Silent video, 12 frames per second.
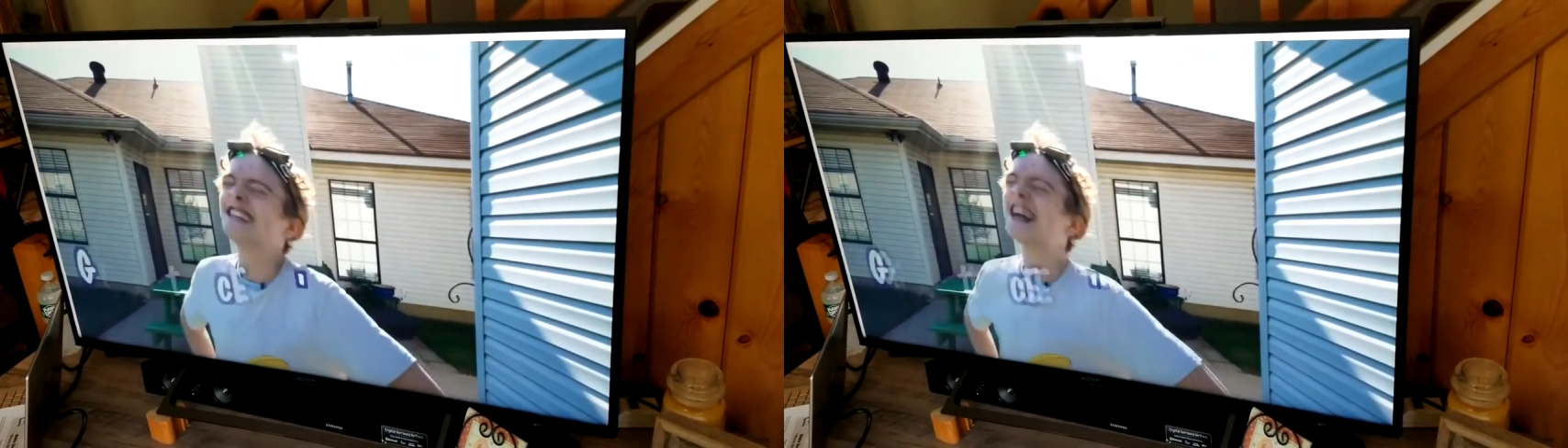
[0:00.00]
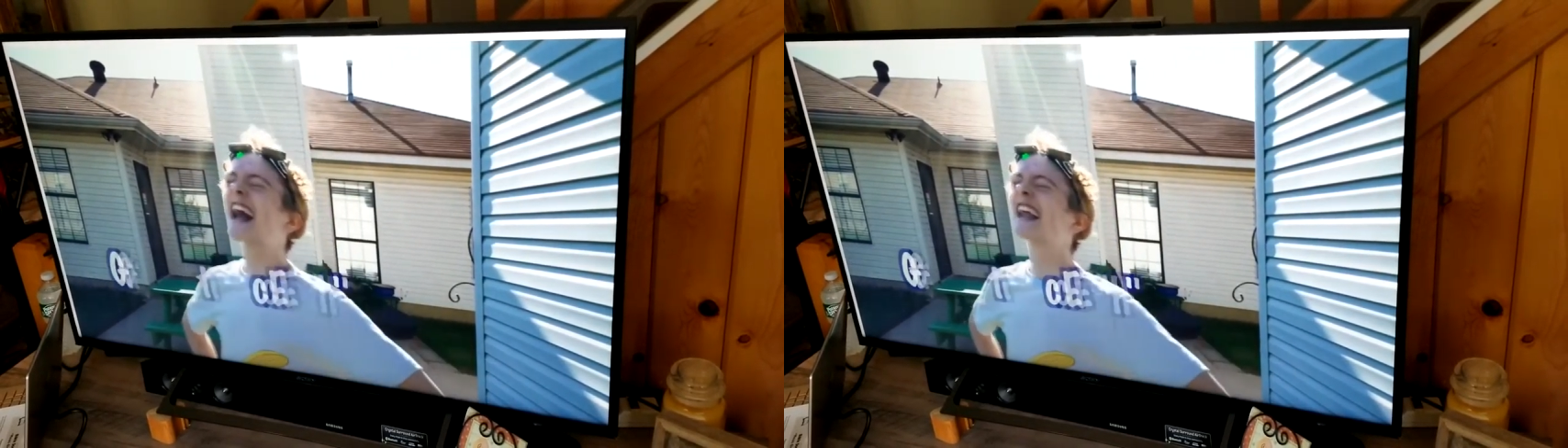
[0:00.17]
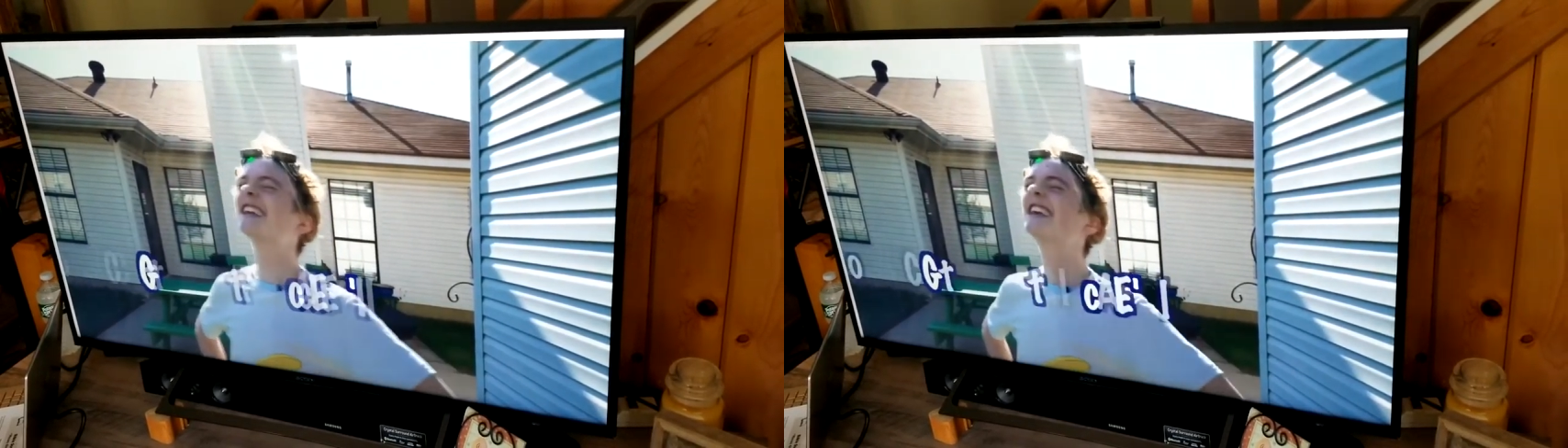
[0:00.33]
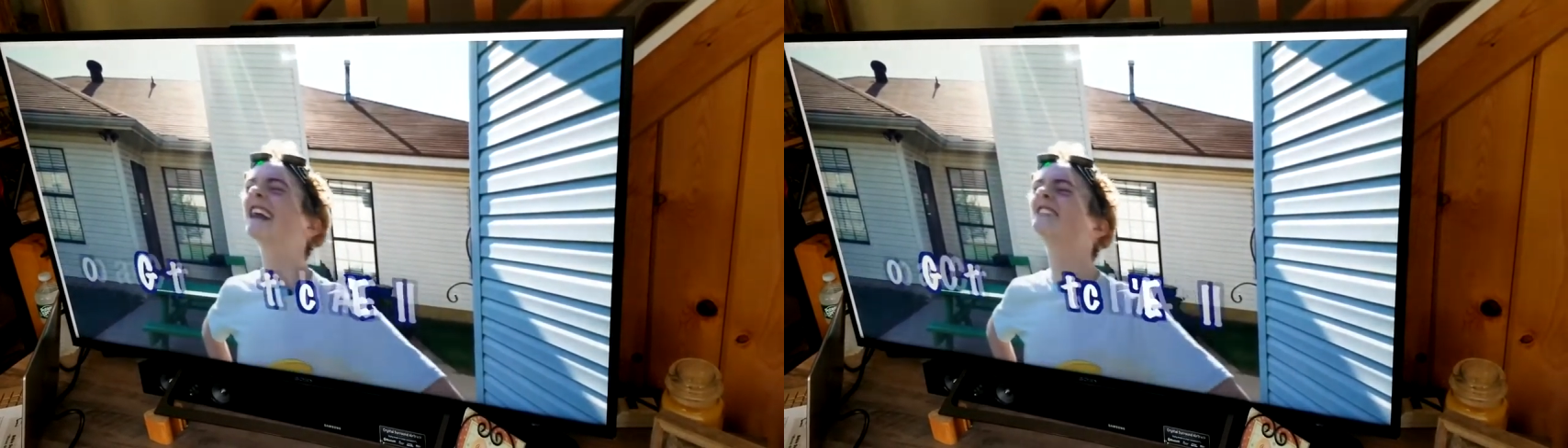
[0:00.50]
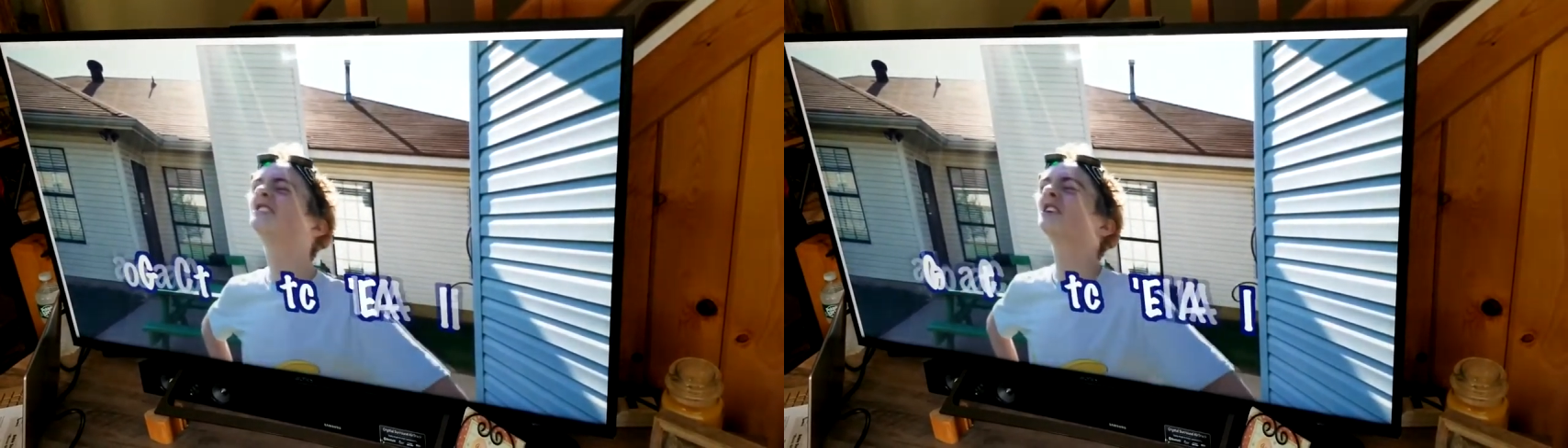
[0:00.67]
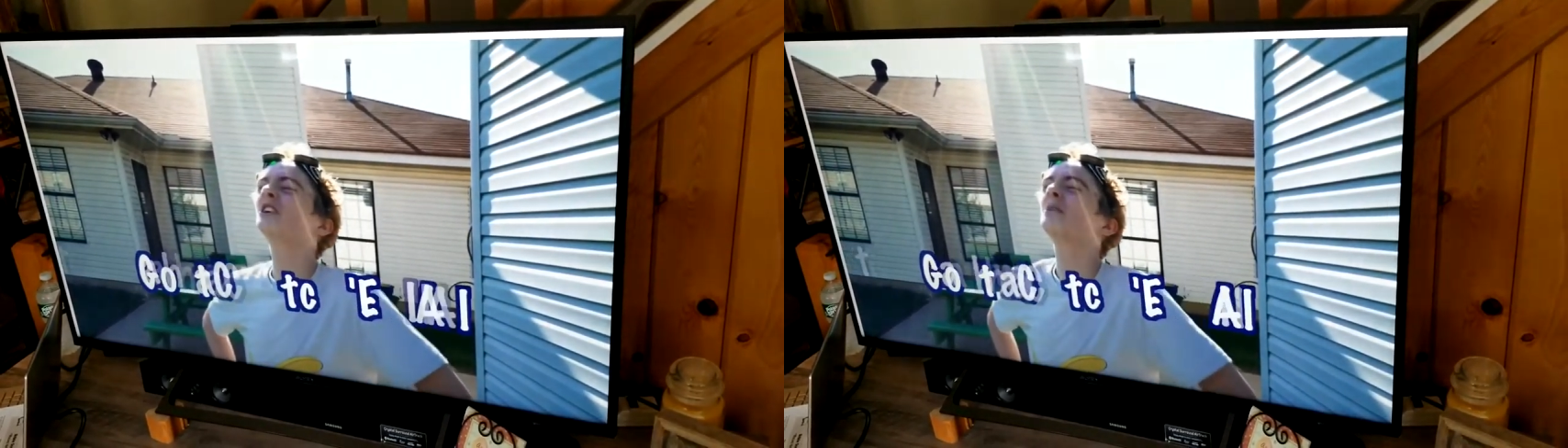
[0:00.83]
Gotta catch
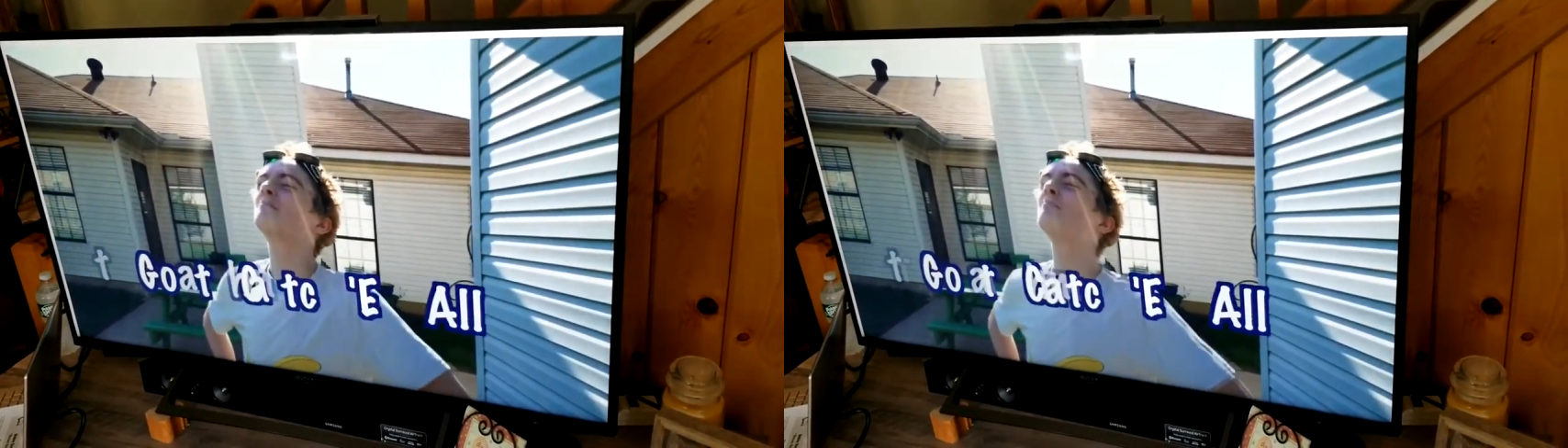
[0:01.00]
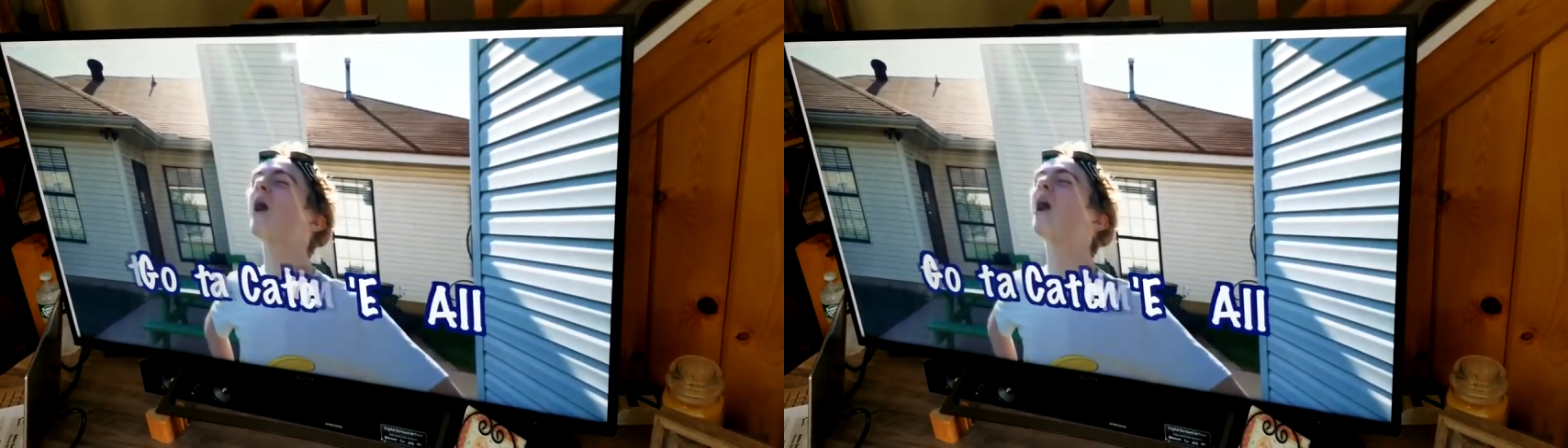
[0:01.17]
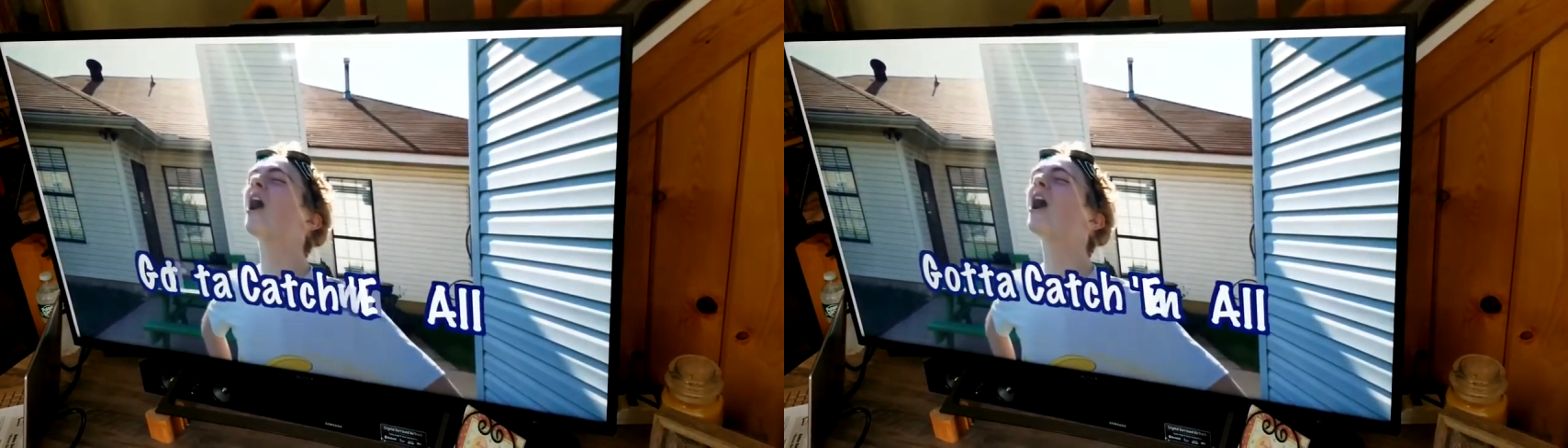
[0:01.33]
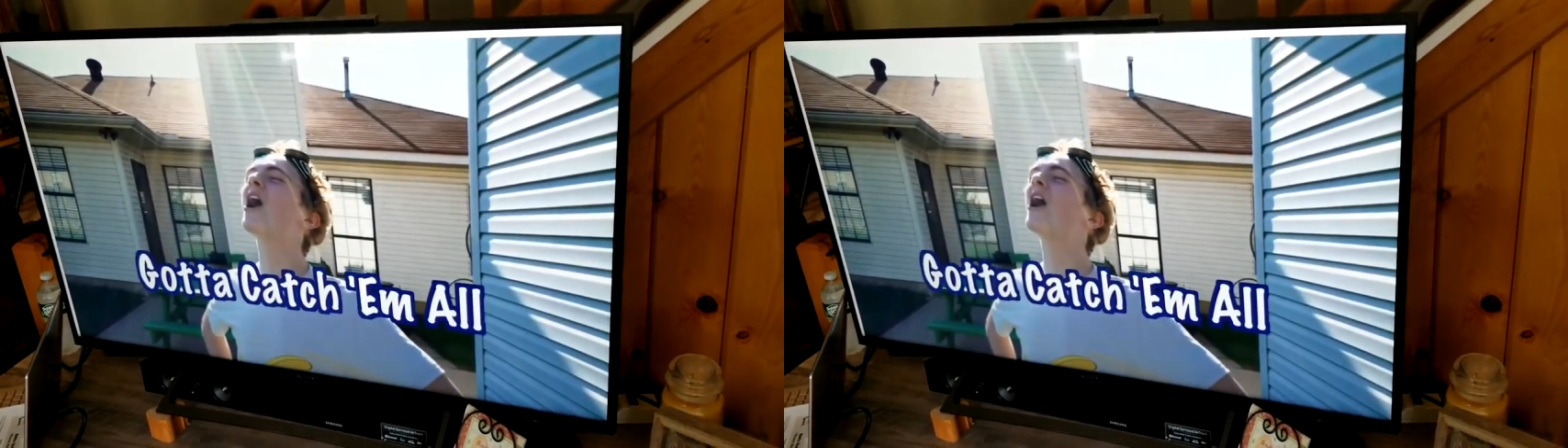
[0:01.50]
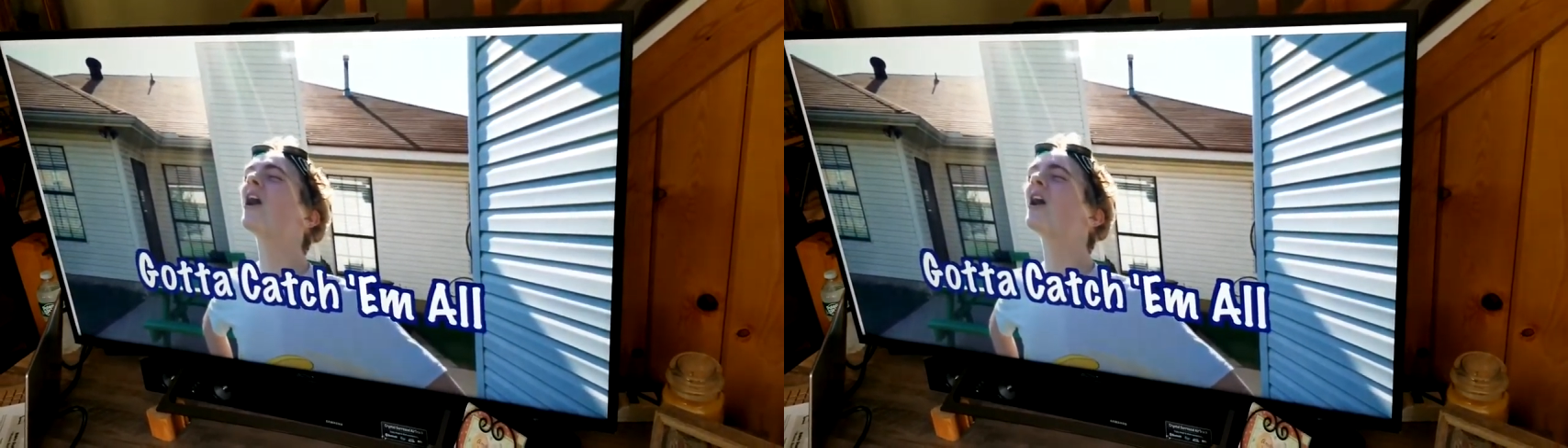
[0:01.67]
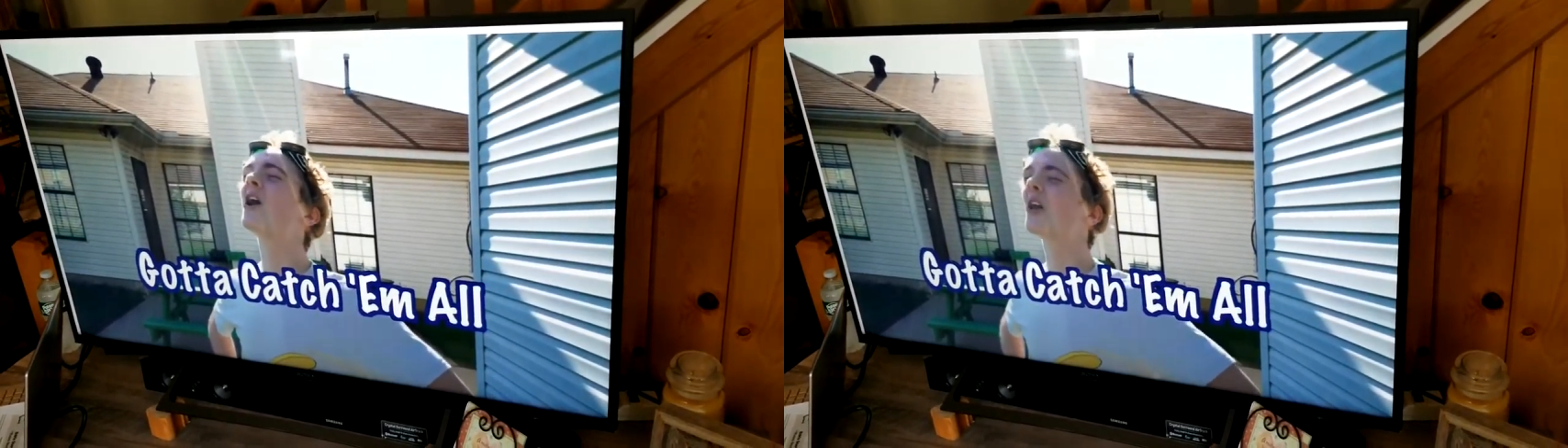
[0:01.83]
them
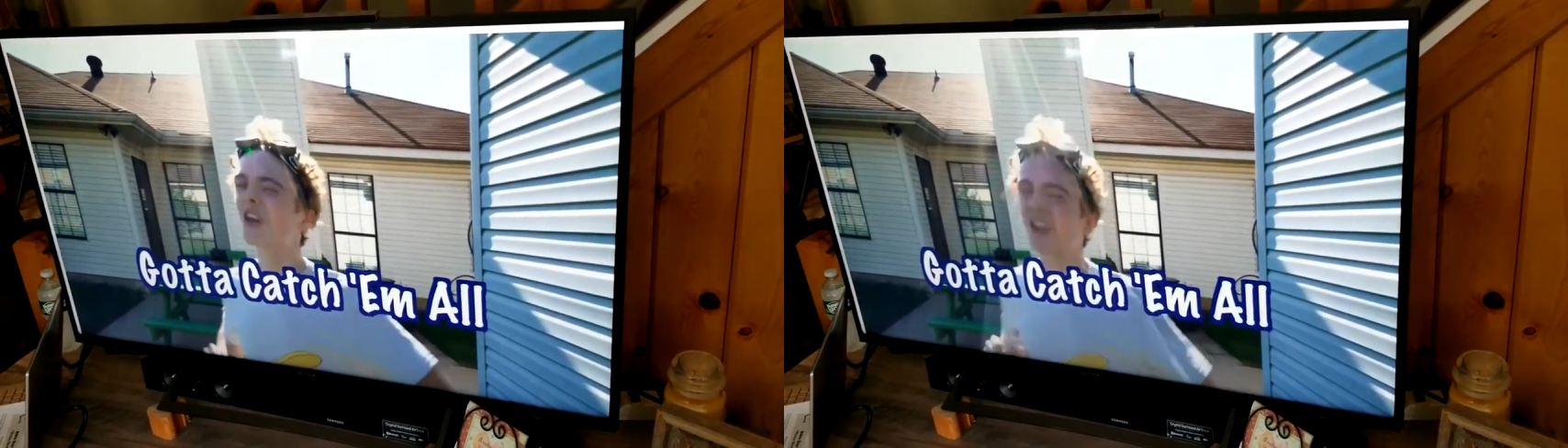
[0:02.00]
all!